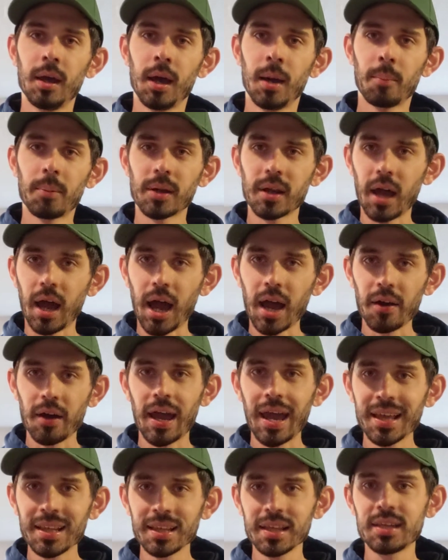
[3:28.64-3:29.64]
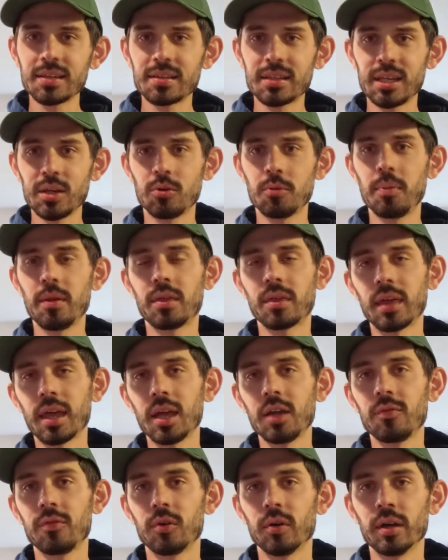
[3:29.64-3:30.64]
But at least he would be
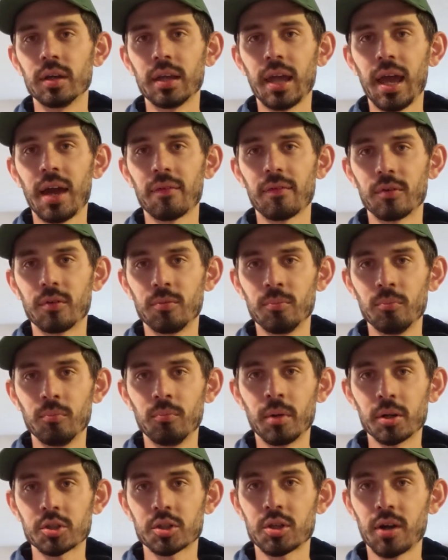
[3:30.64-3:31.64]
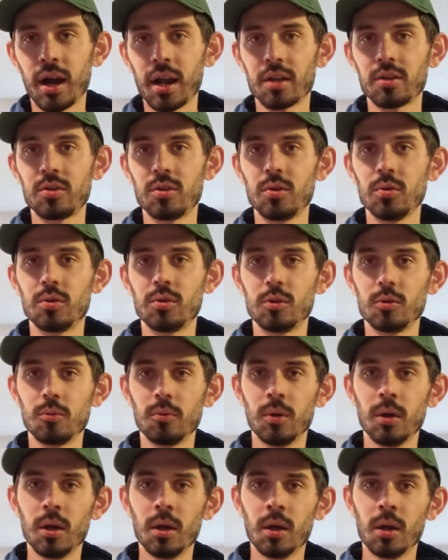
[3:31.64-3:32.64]
thankful and have much gratitude to